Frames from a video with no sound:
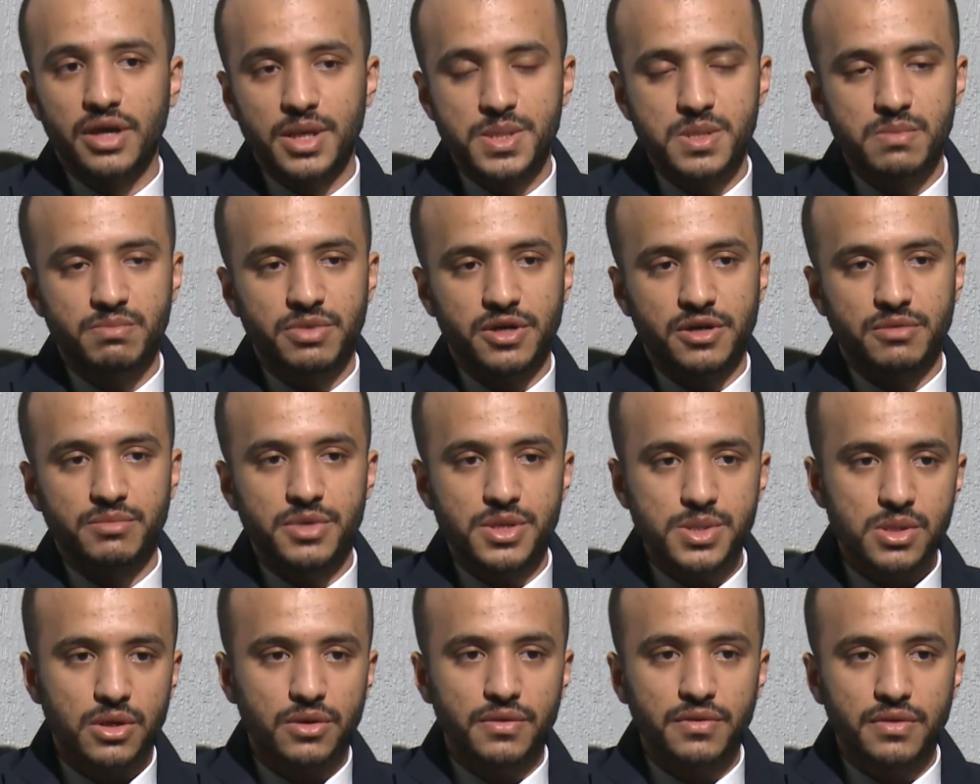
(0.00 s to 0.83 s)

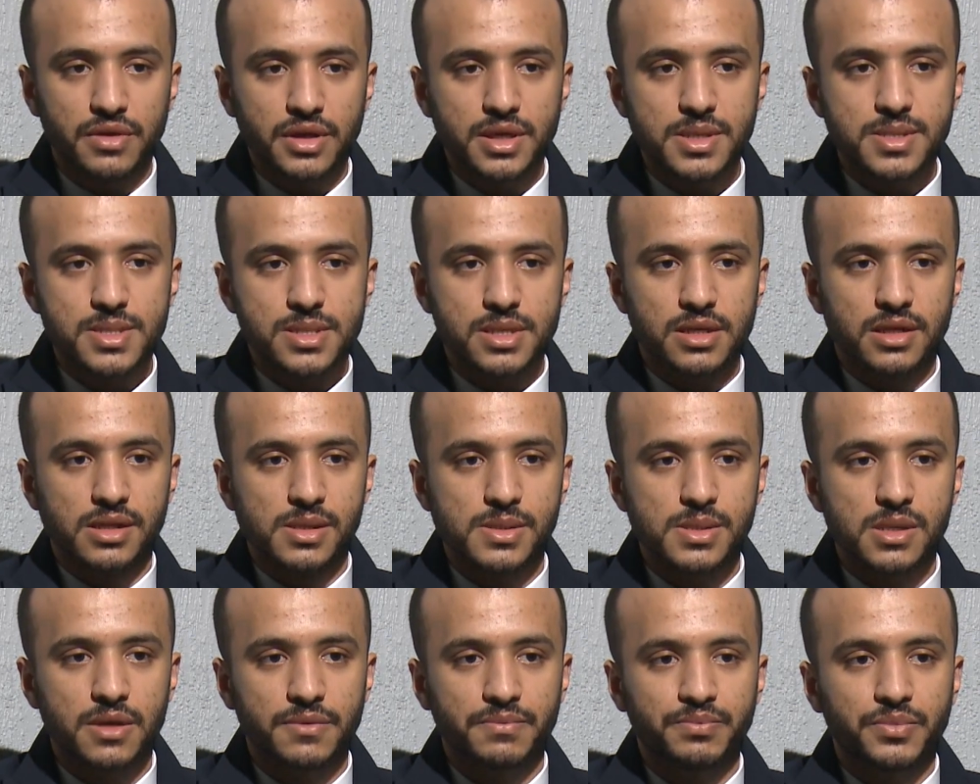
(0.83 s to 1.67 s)
experiments on these
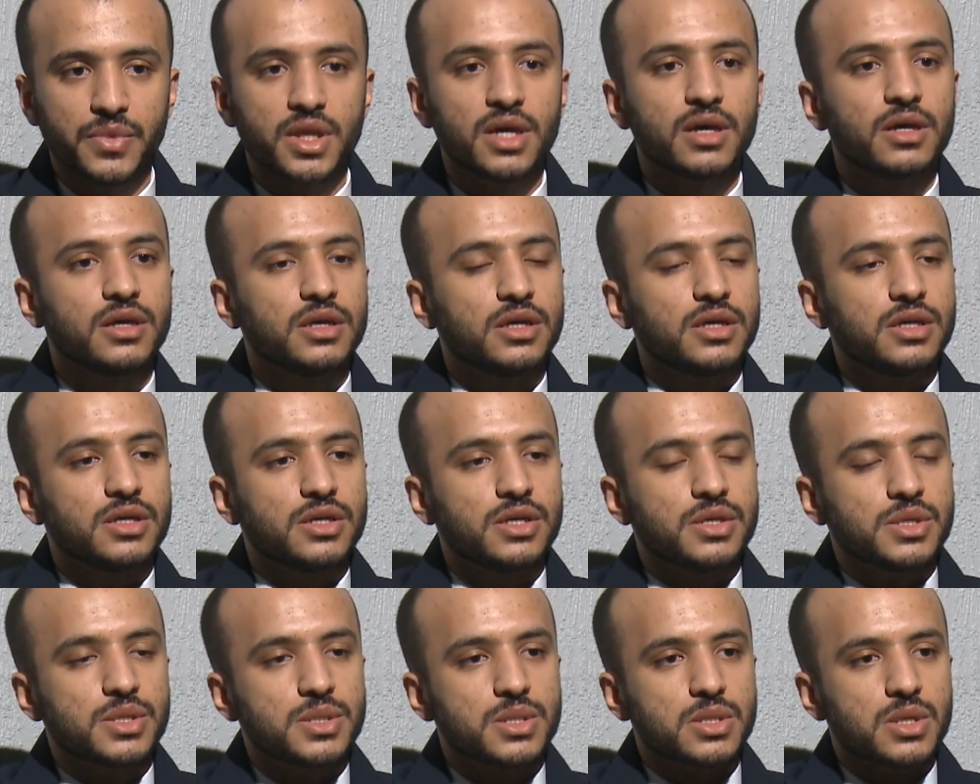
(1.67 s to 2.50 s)
cells.
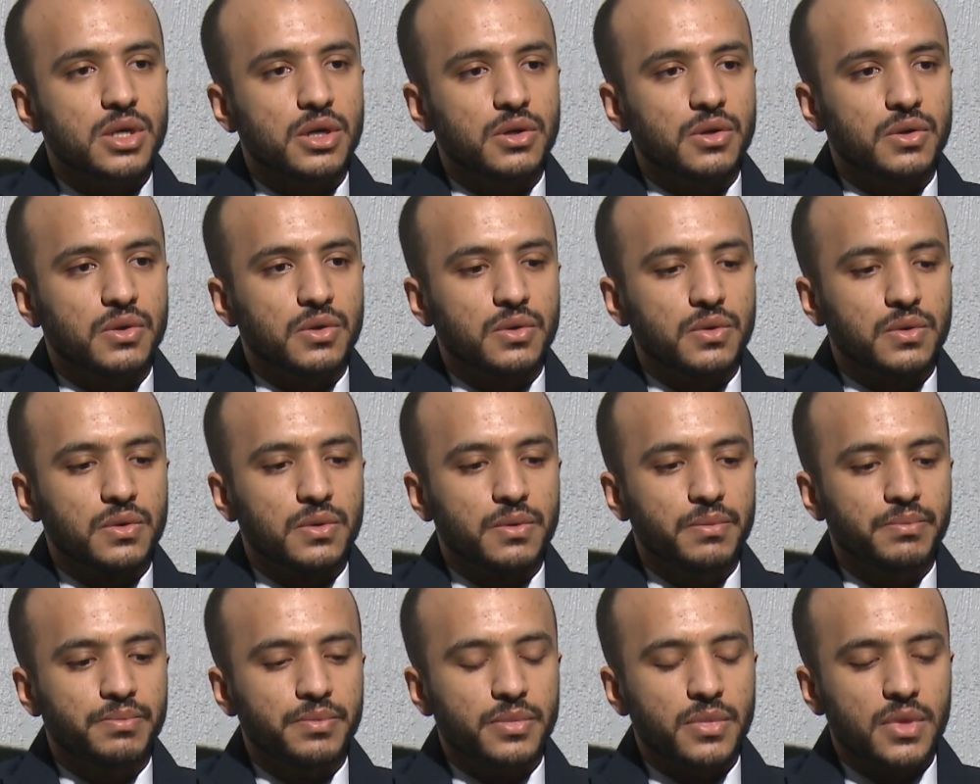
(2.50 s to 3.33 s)

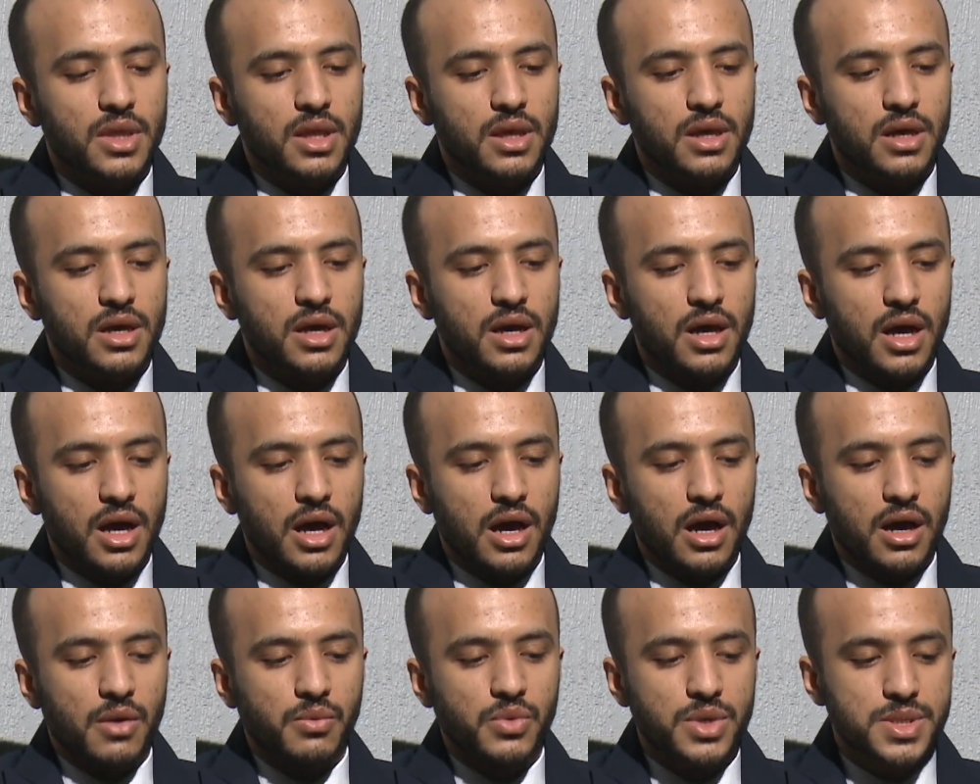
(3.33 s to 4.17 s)
So
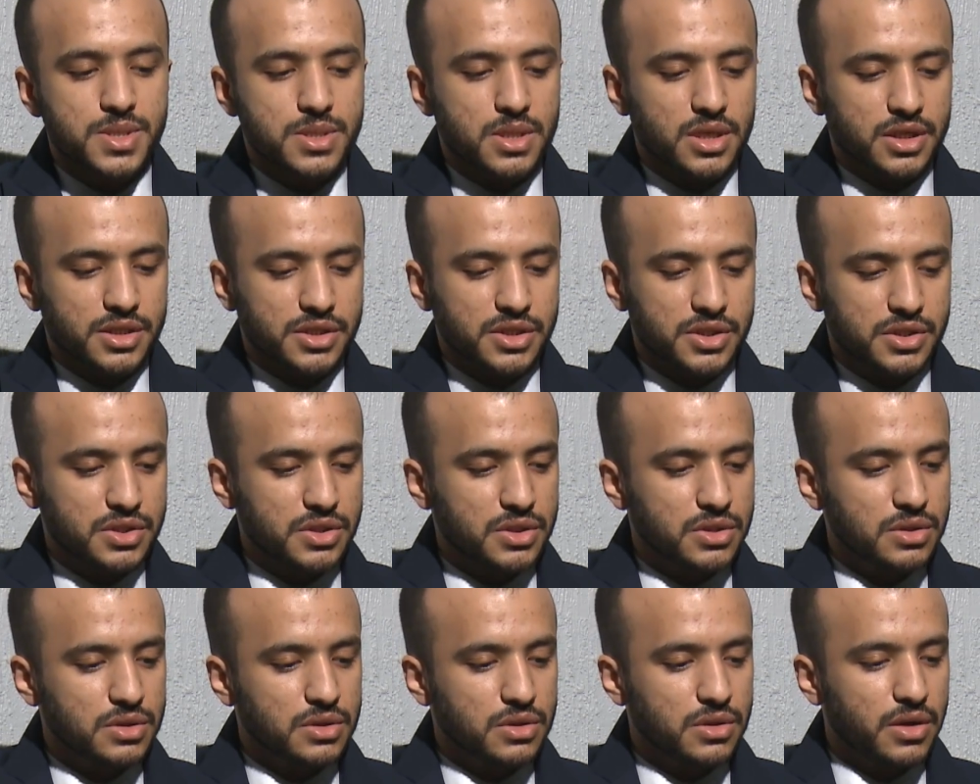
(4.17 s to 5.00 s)
we started
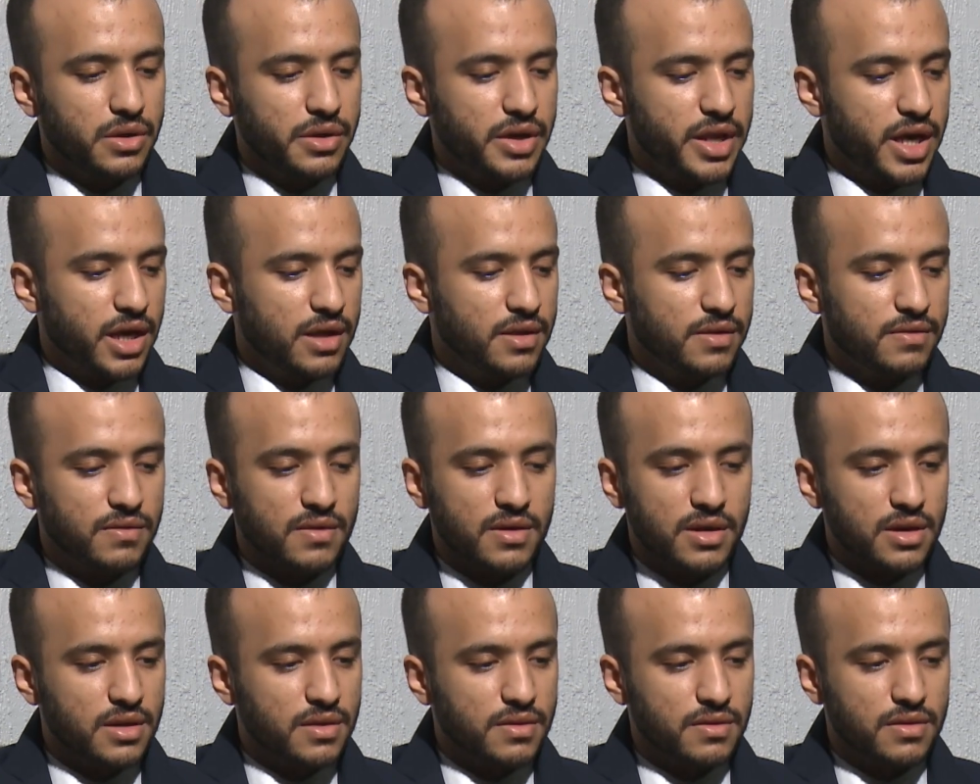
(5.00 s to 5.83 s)
to connect
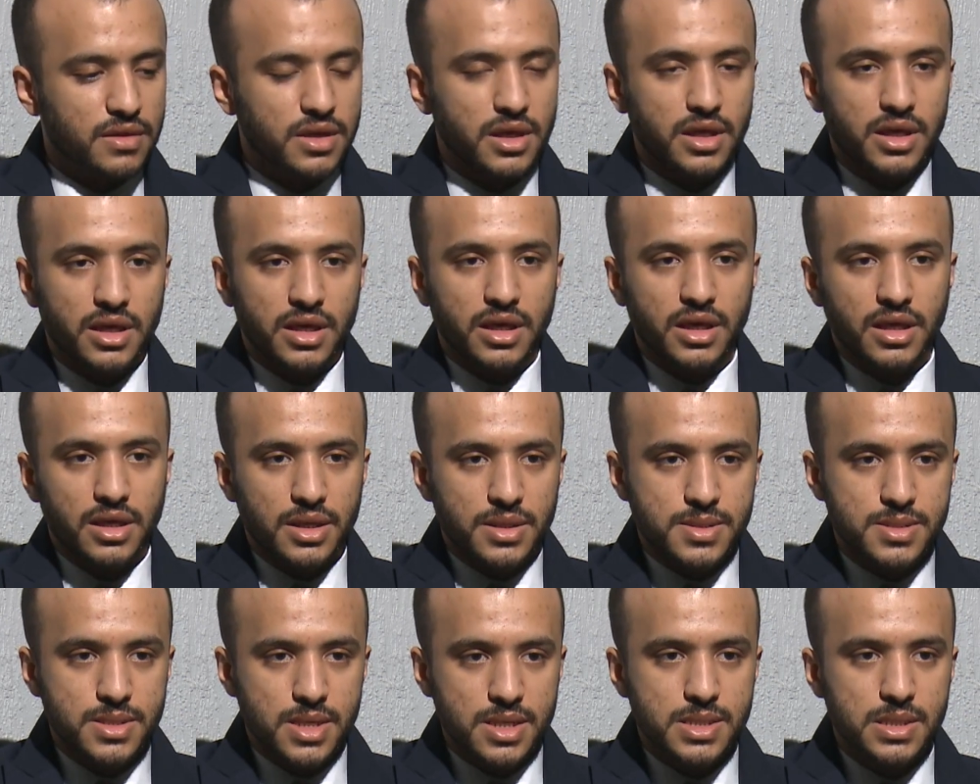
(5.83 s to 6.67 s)
the
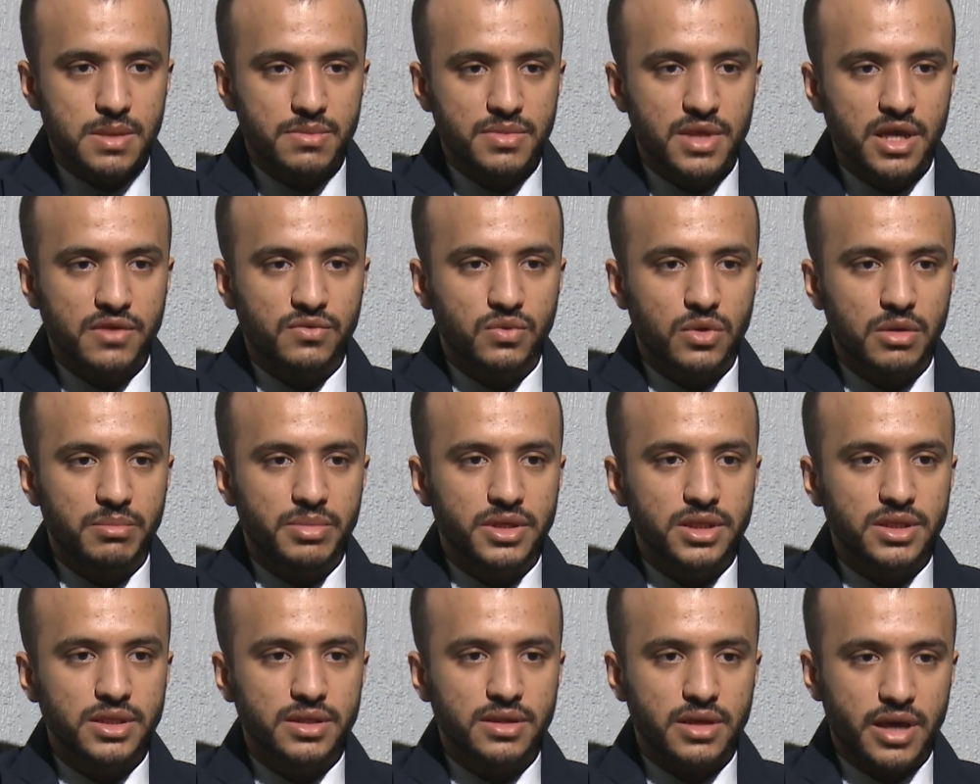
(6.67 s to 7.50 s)
system that we
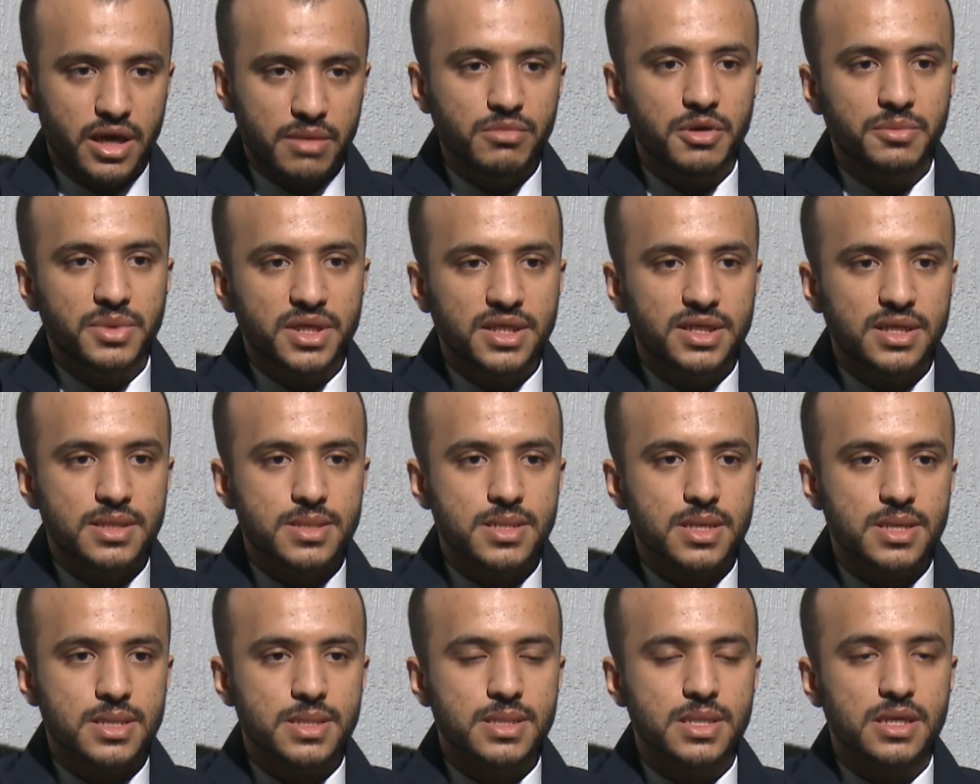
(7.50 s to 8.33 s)
built, the MPPT
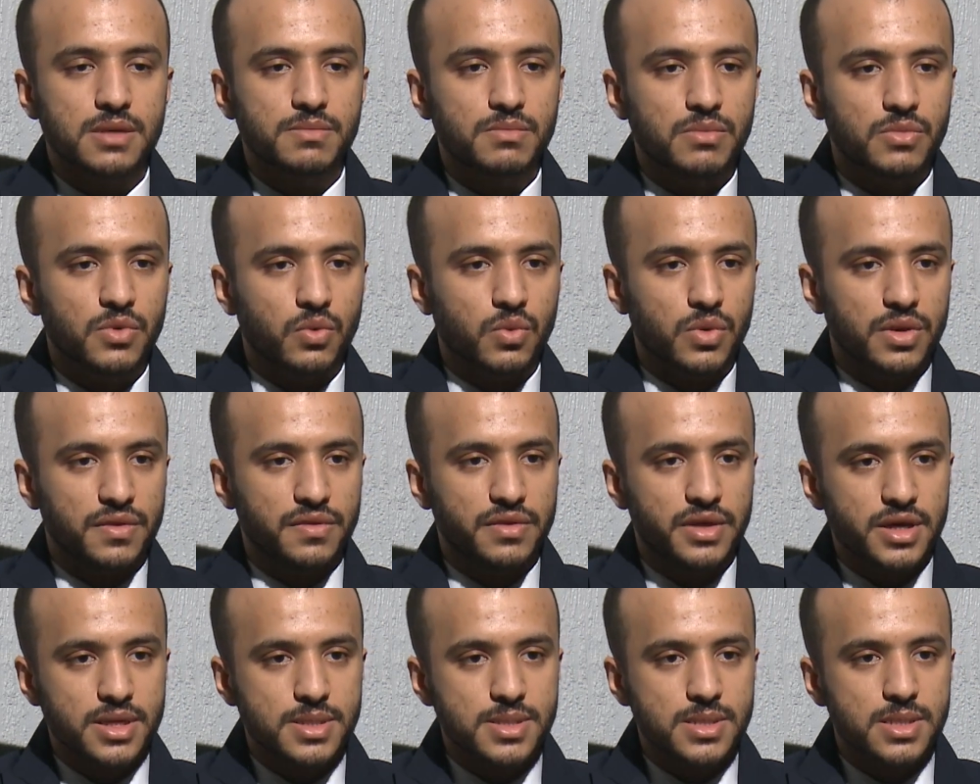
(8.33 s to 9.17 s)
system, with
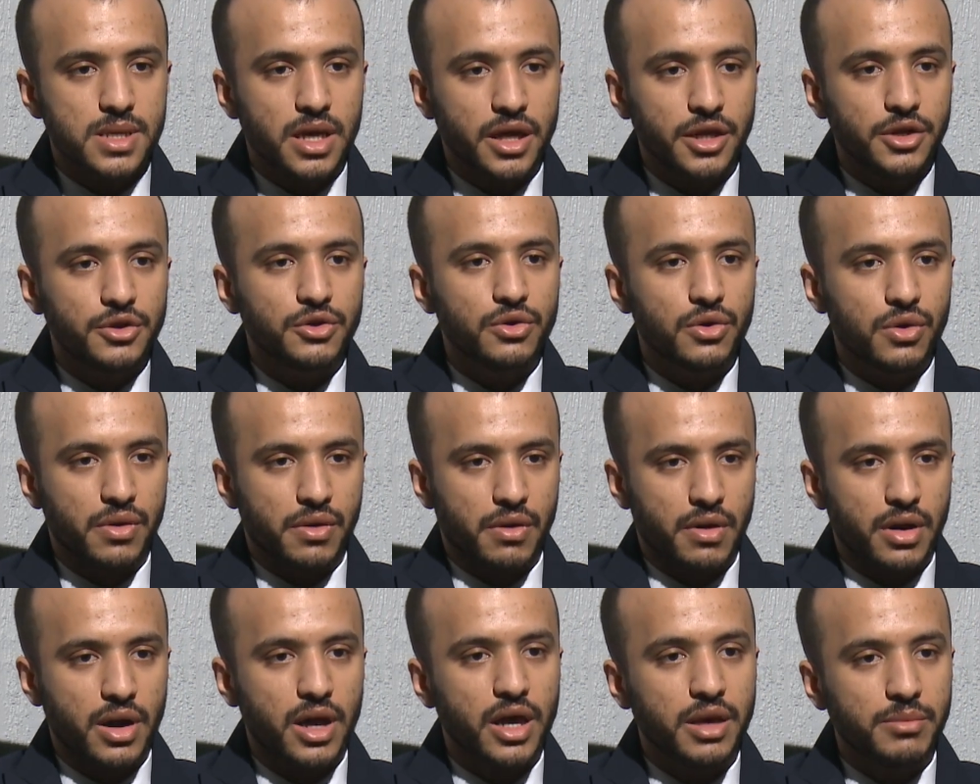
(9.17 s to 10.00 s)
this
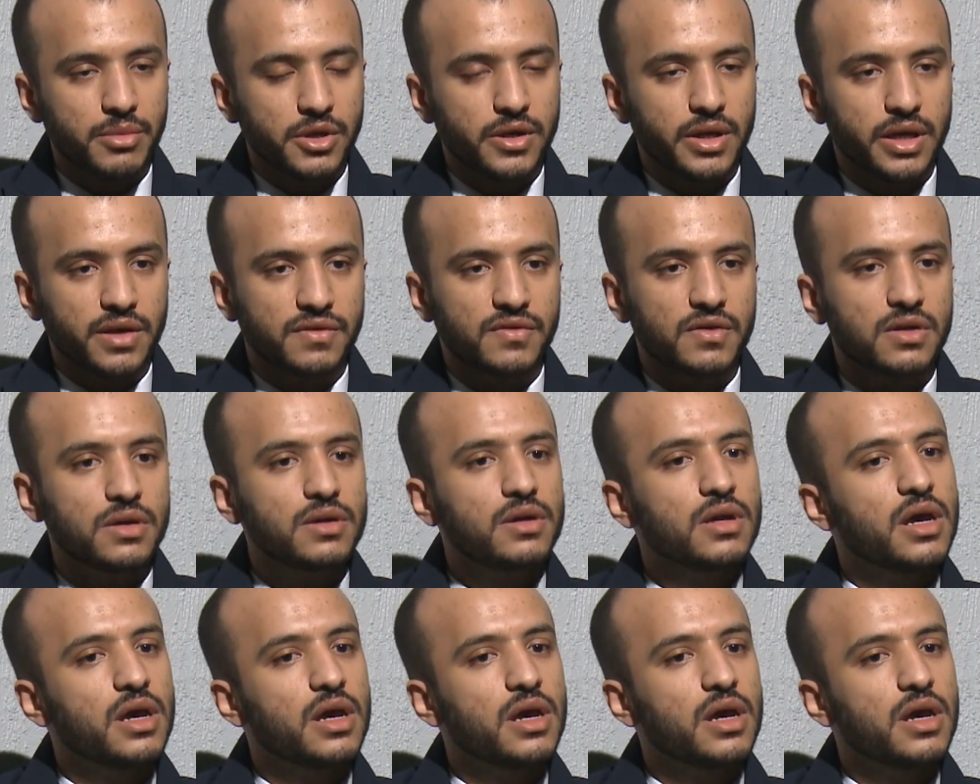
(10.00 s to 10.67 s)
indoor emulator,